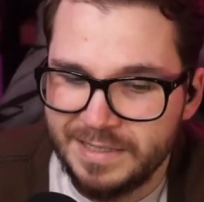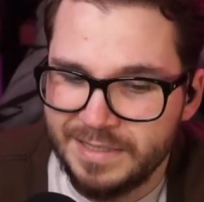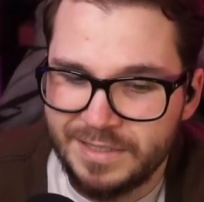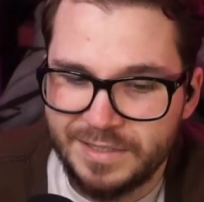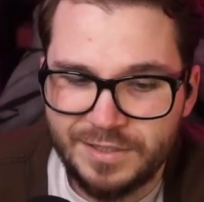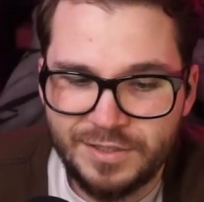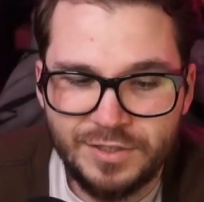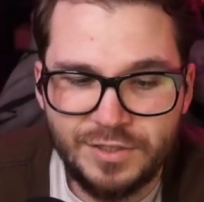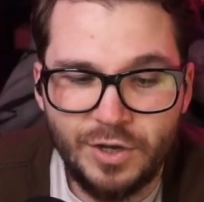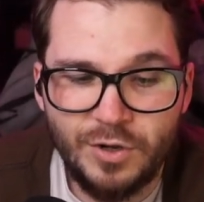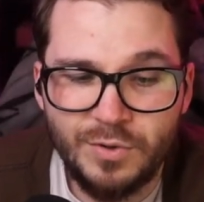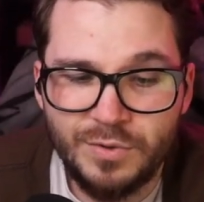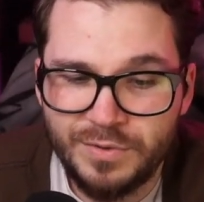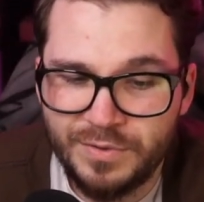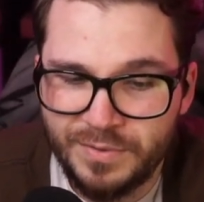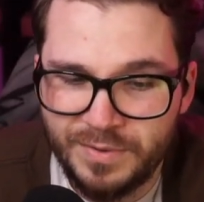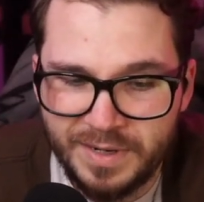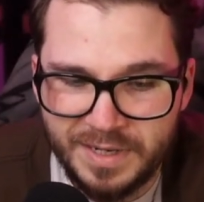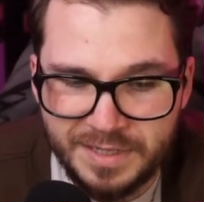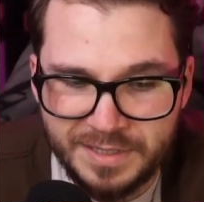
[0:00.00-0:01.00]
So
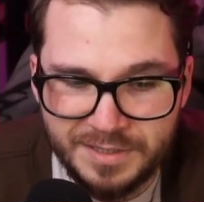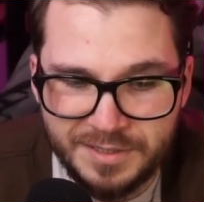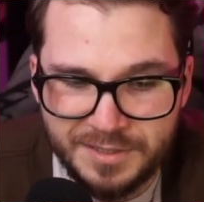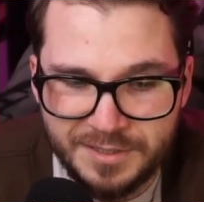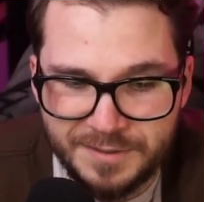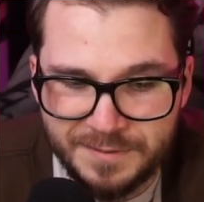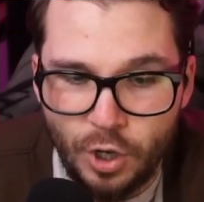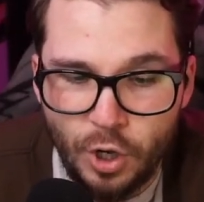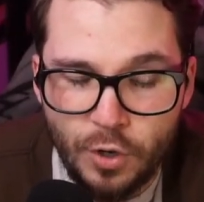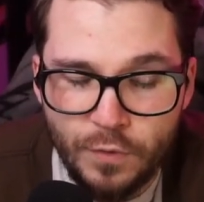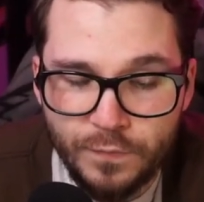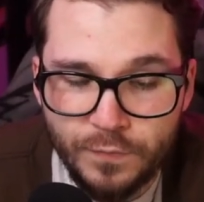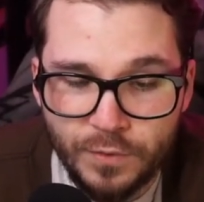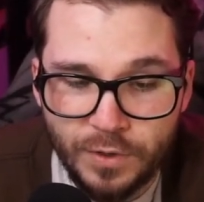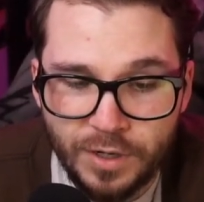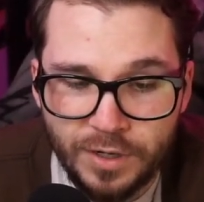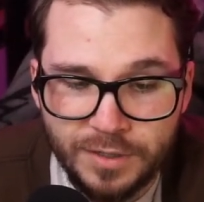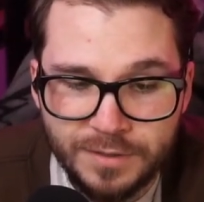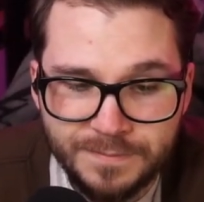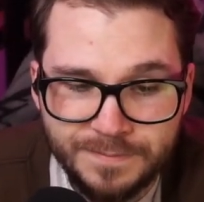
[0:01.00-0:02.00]
cringe.
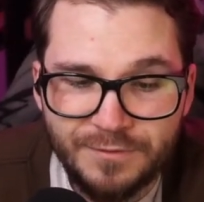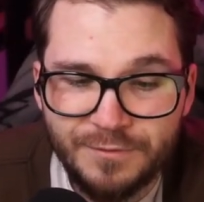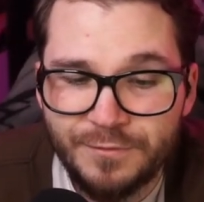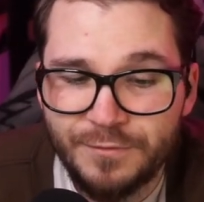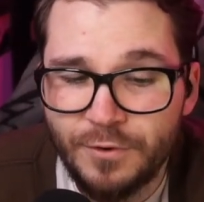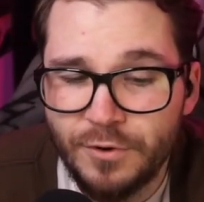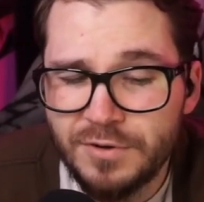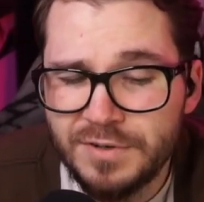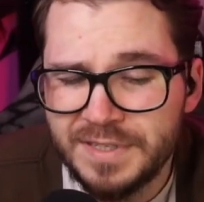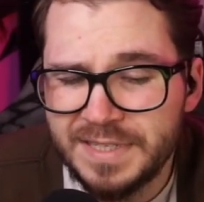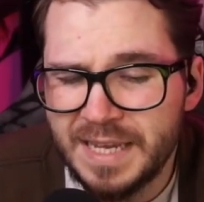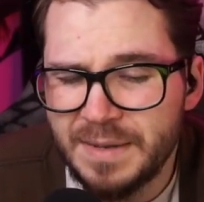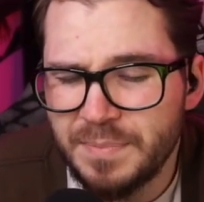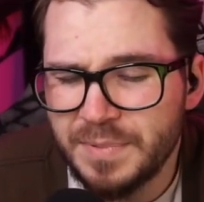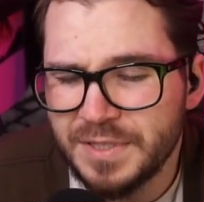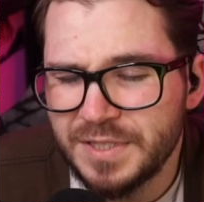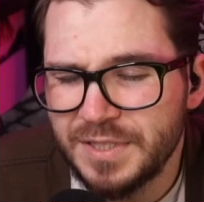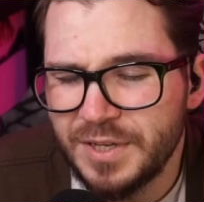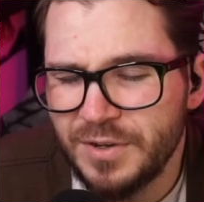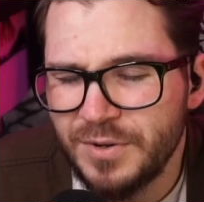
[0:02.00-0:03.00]
Overall, first
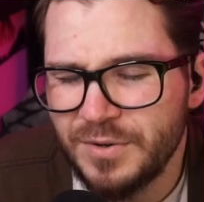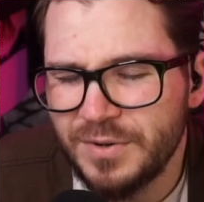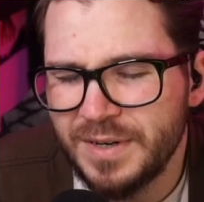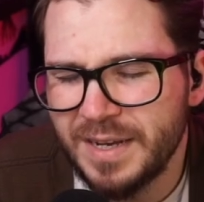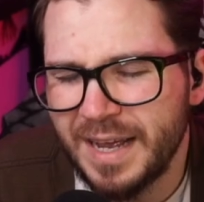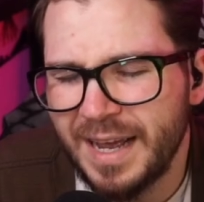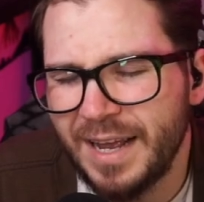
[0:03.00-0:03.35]
episode,